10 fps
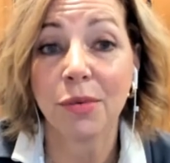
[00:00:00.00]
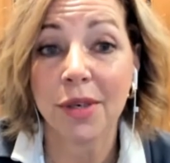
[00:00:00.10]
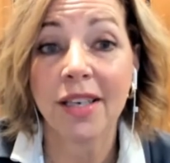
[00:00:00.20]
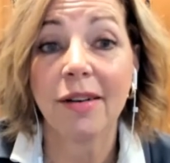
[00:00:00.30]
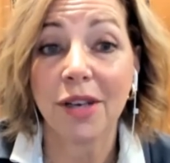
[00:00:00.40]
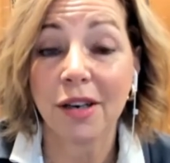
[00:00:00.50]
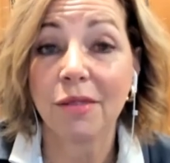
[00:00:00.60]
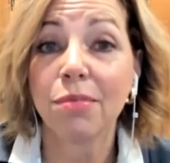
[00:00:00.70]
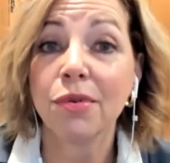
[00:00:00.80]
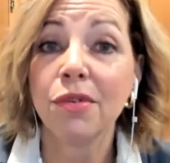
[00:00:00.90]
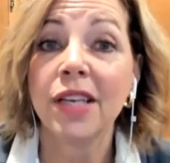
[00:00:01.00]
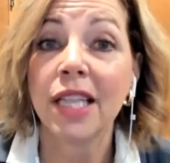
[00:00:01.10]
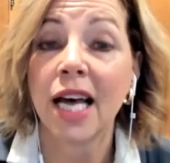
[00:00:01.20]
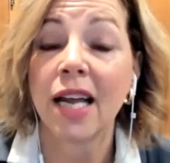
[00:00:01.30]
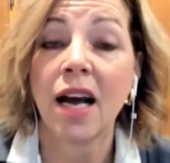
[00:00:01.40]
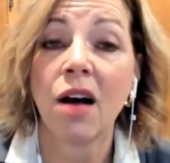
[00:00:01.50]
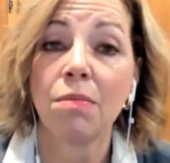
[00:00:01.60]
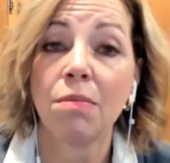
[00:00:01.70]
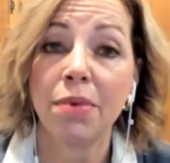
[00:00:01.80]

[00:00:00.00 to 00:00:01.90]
we are proving that out.